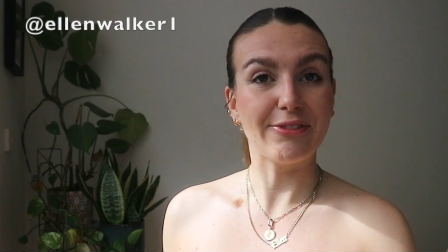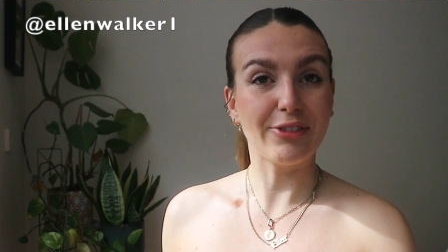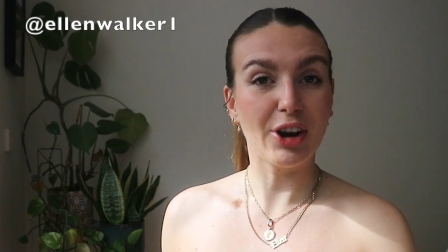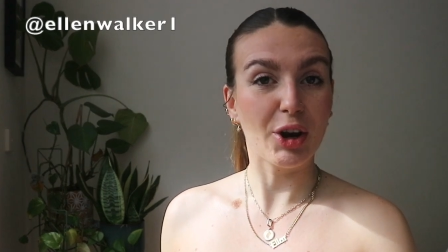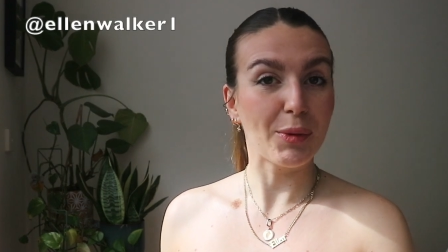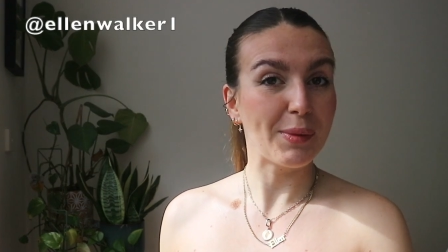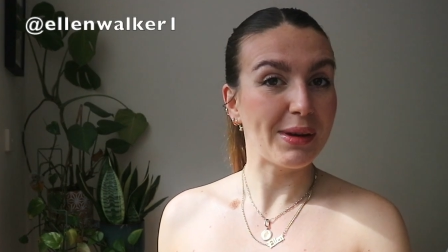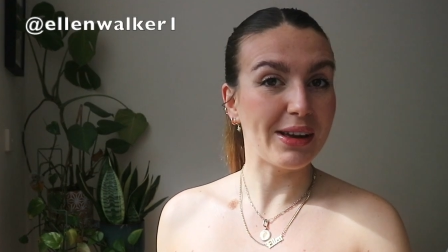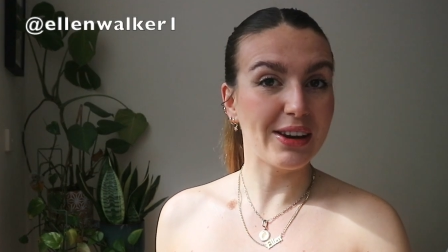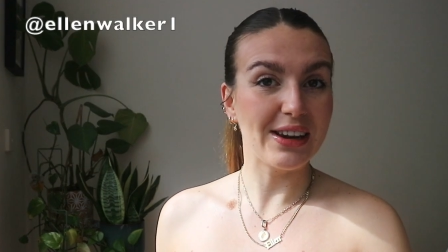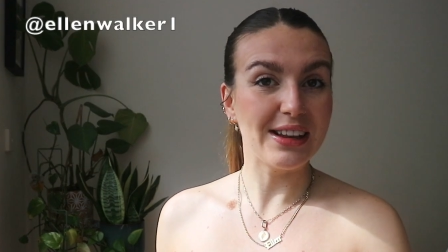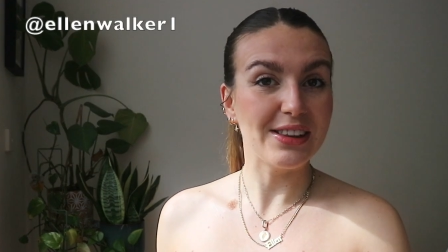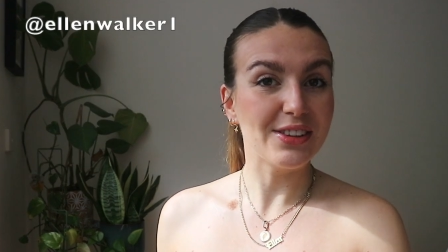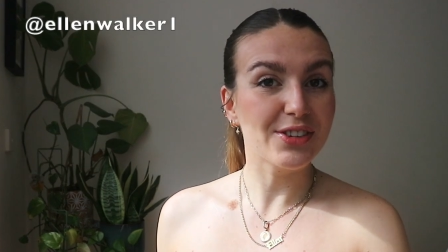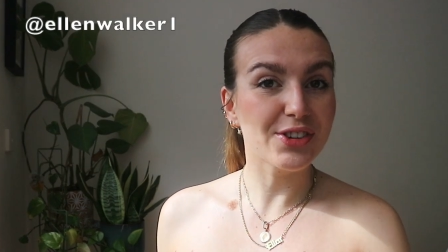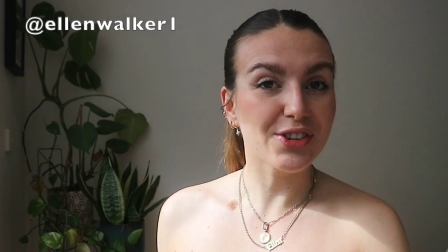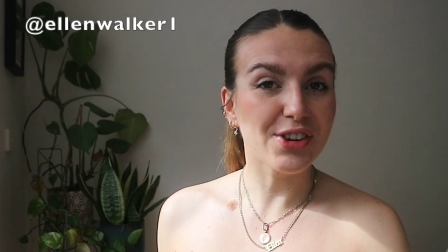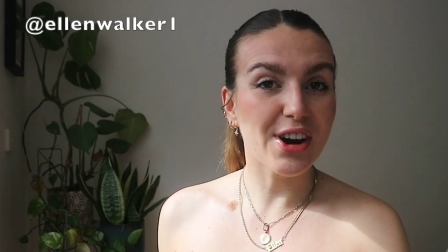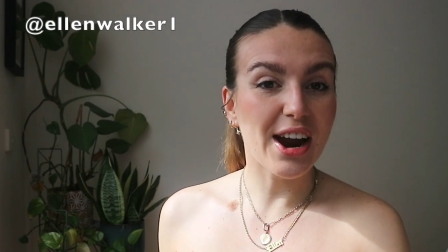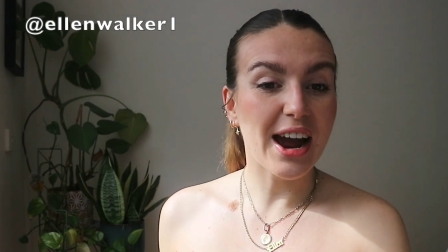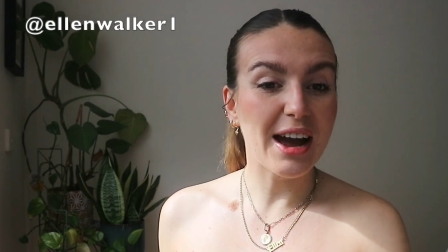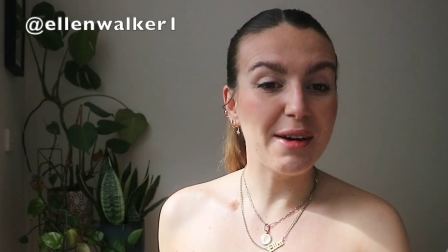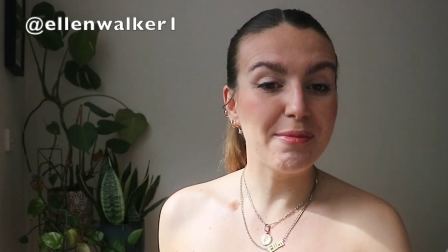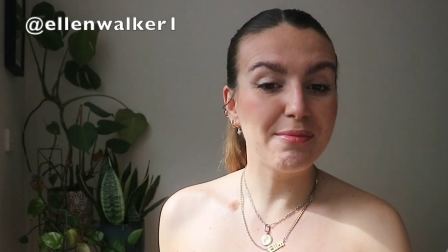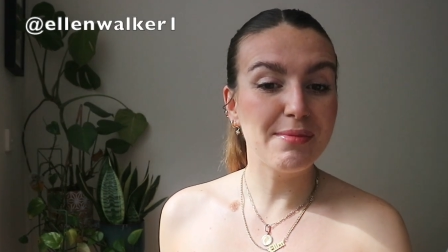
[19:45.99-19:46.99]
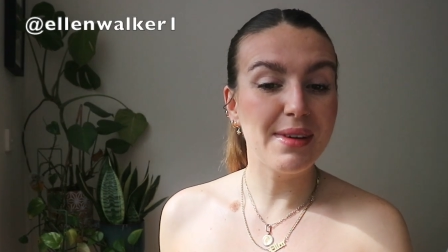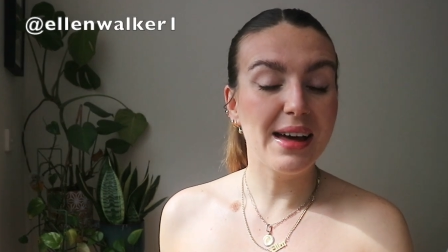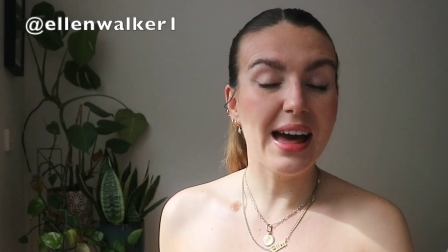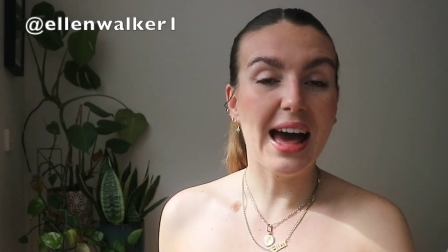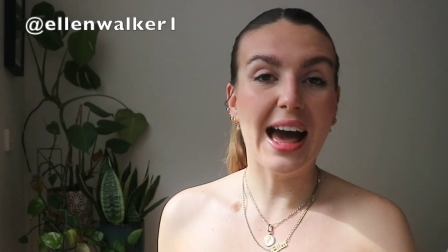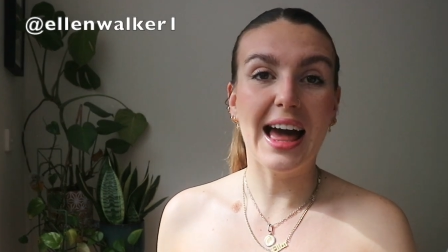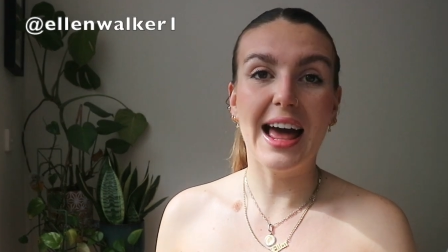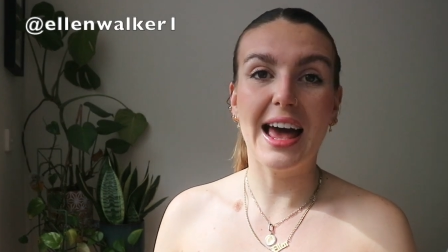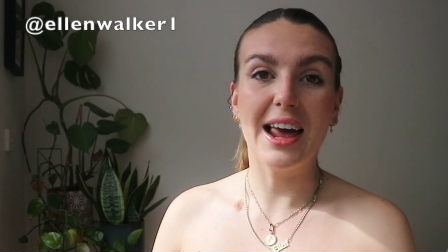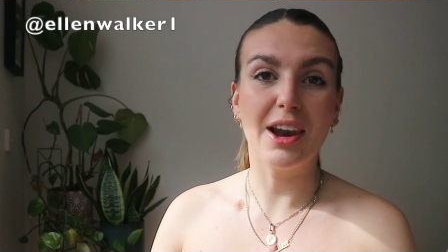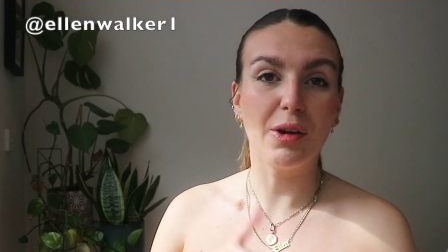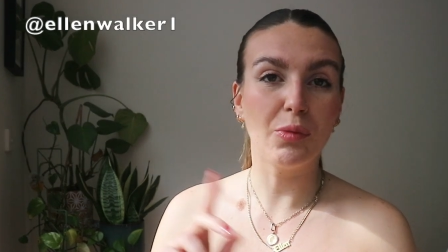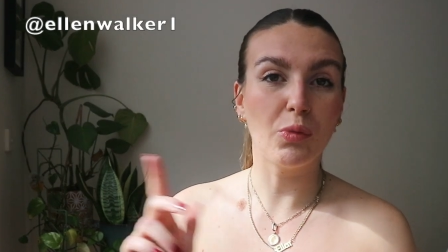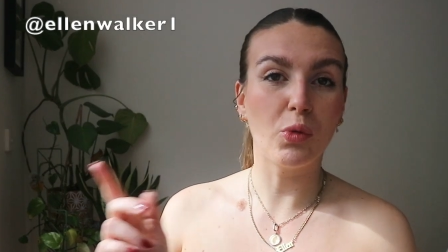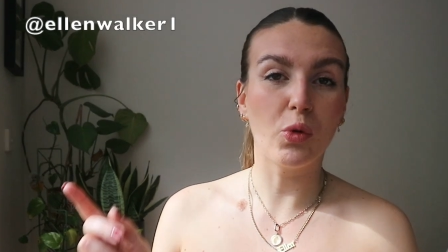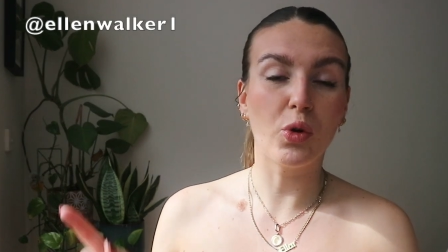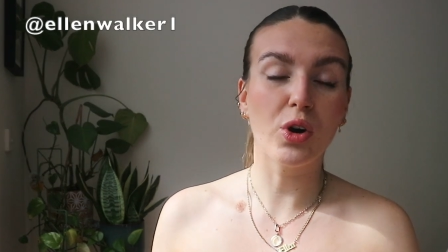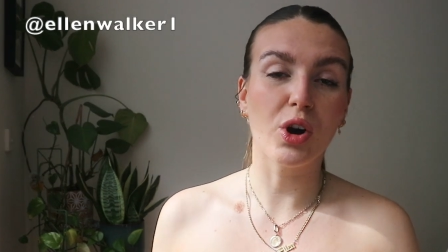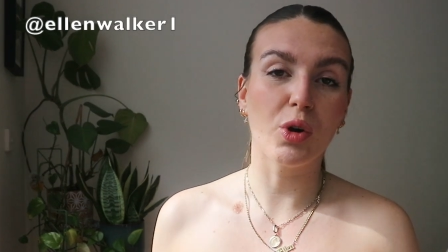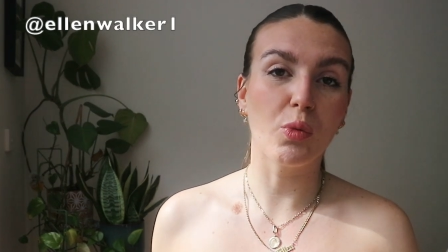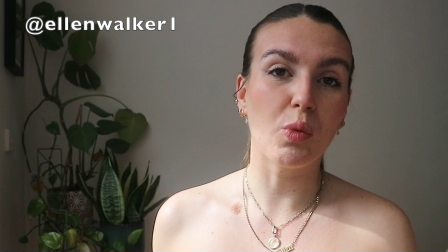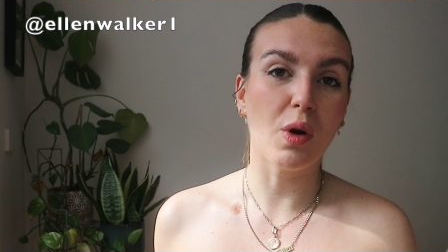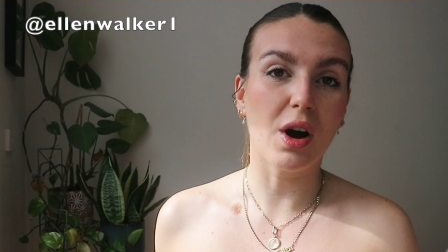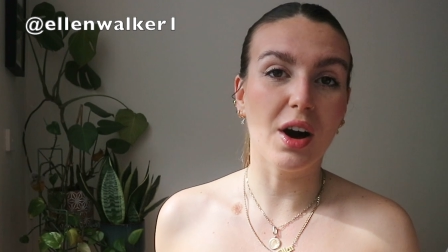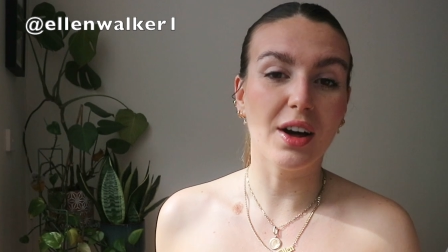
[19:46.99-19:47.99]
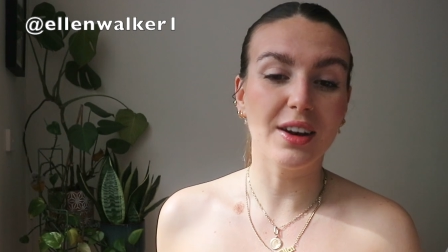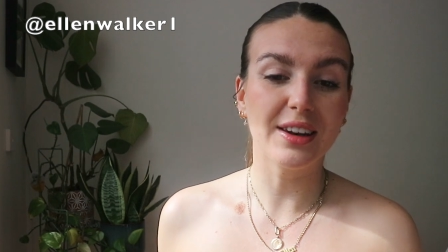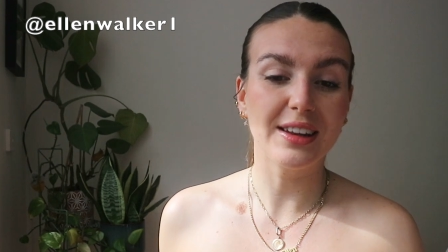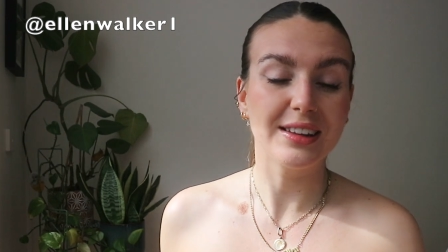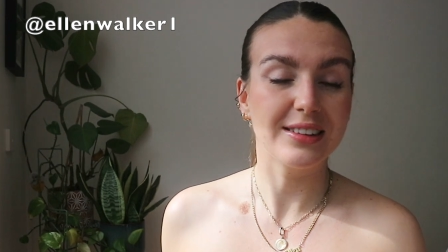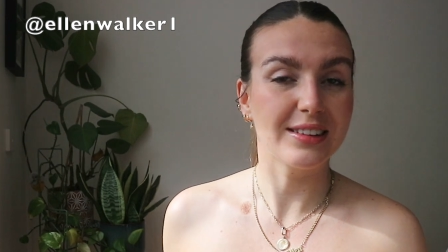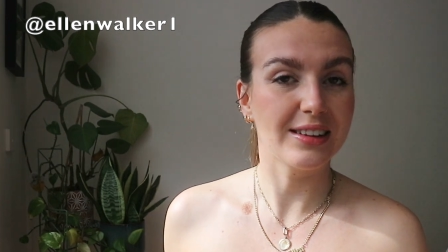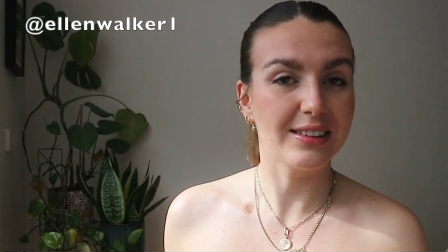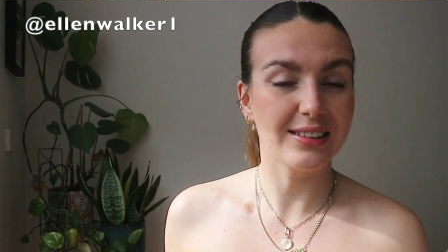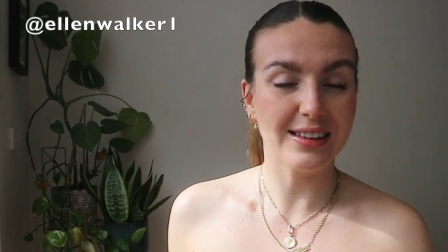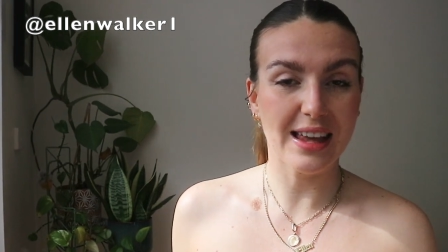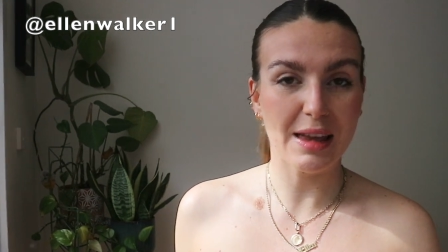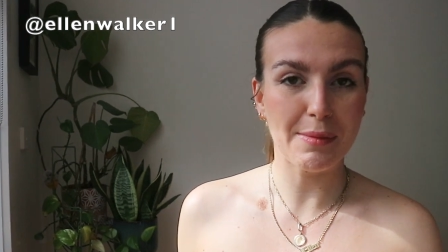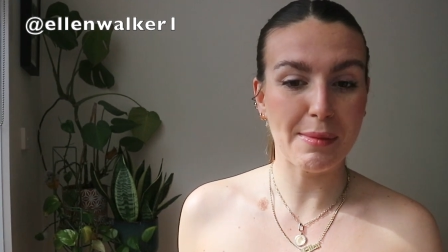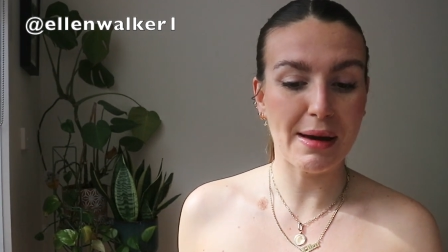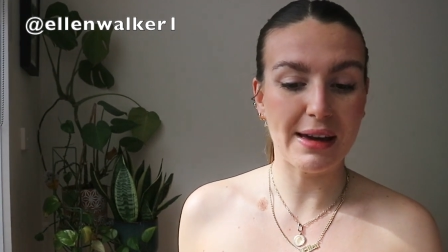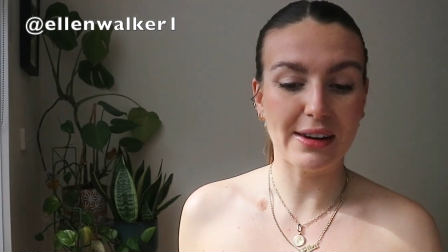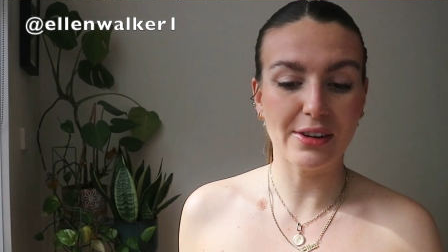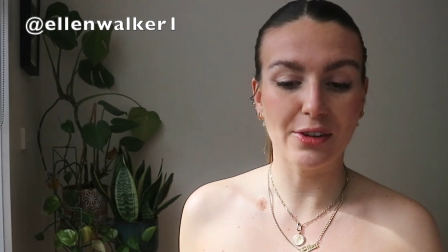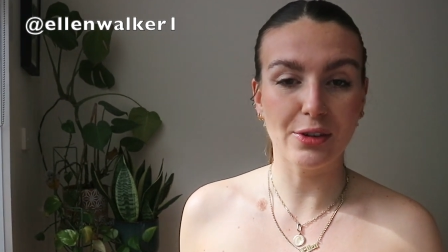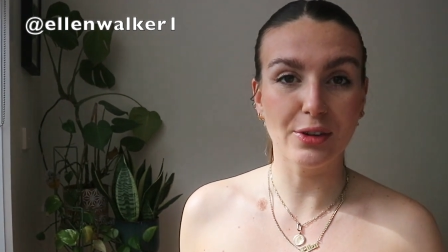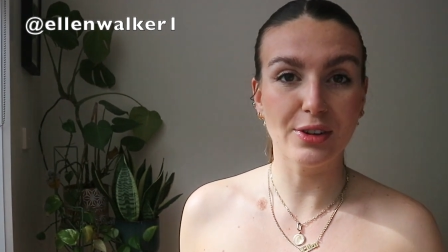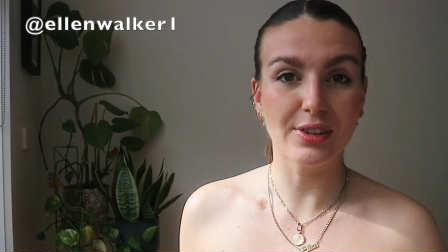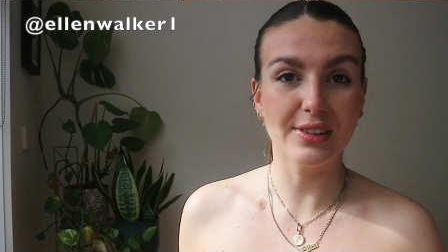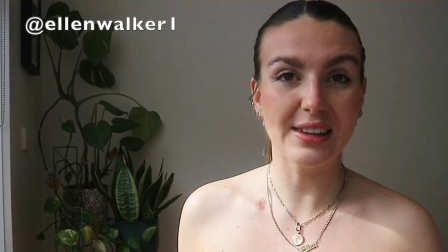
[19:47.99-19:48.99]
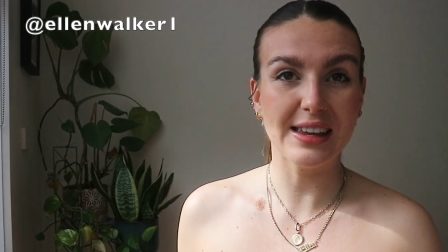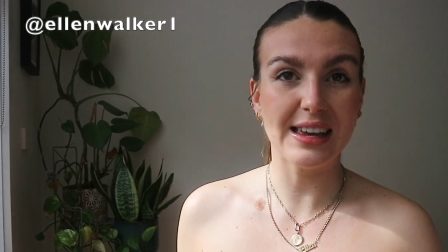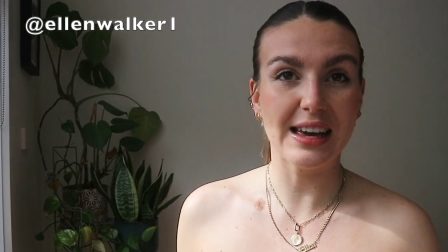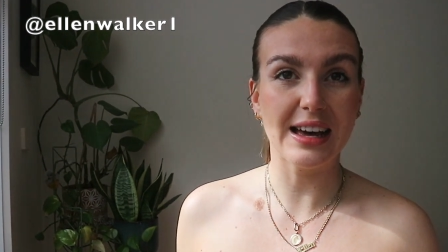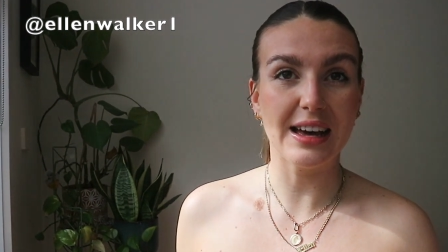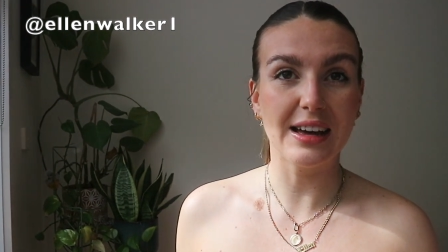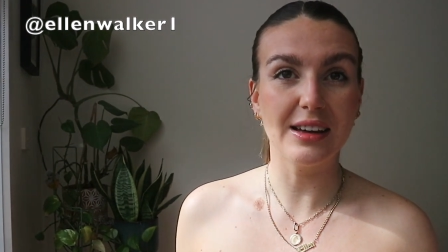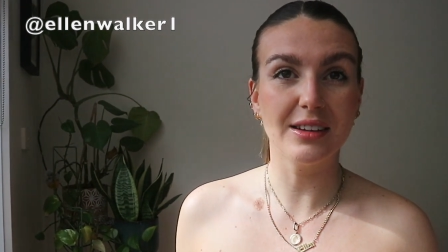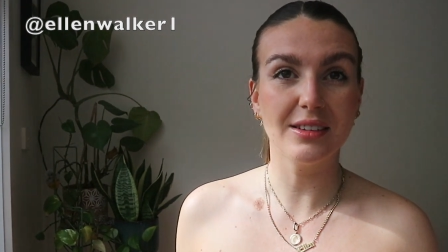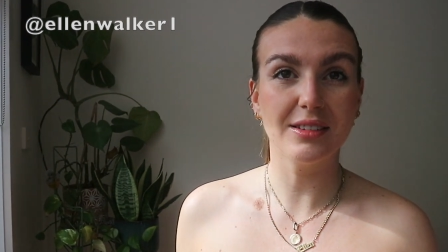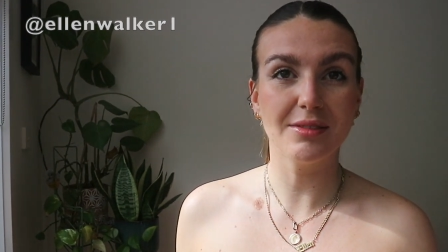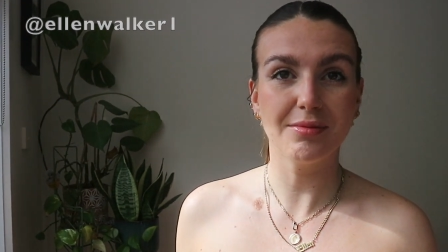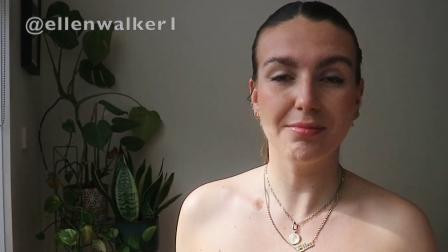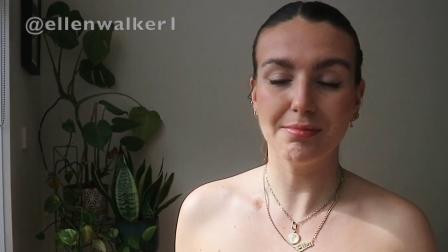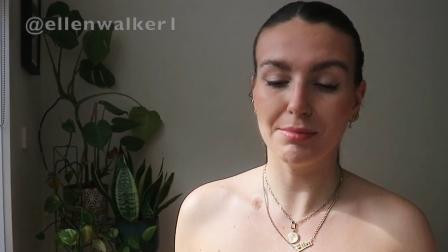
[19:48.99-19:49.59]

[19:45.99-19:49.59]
follow me on Instagram at EllenWalker1. It's the same handle as here.